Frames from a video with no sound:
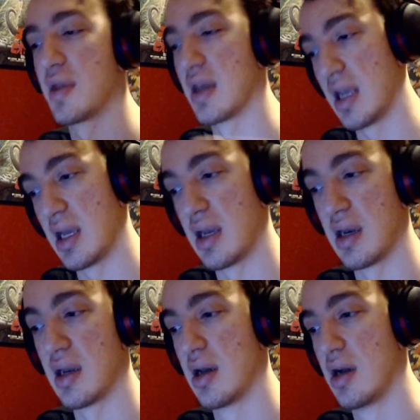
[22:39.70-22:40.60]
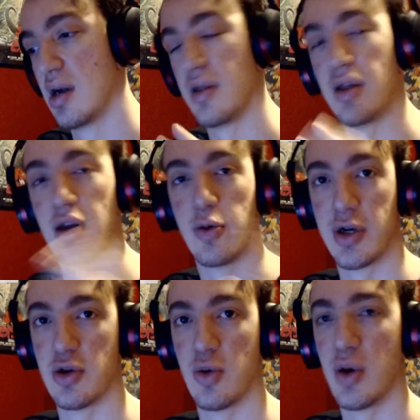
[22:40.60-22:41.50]
in the
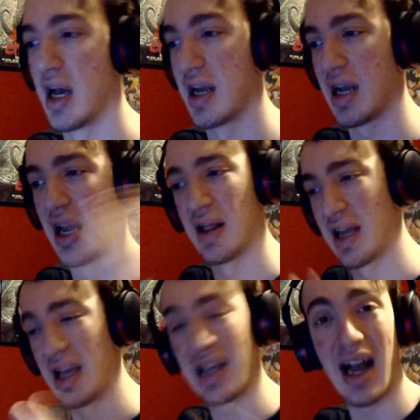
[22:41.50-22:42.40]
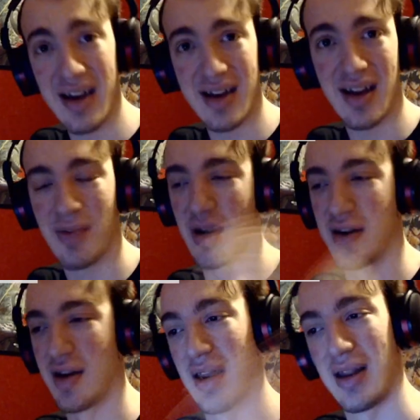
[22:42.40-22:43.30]
original one. Like, he kind of does, but he
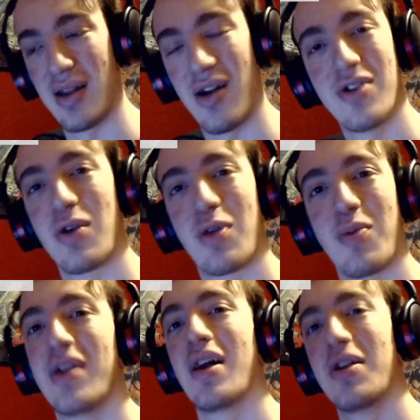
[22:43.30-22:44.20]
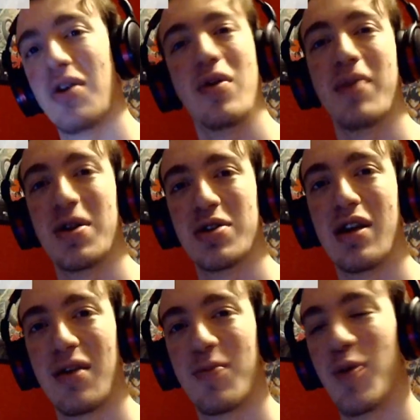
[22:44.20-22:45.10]
doesn't. It's hard to explain, and I don't want to mention
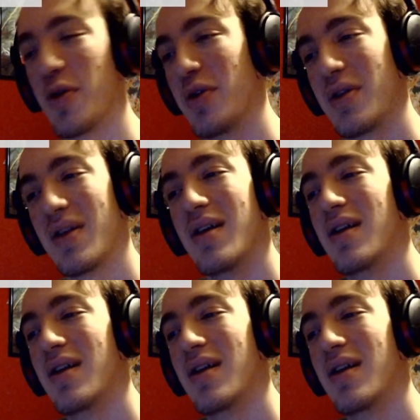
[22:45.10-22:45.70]
any spoilers.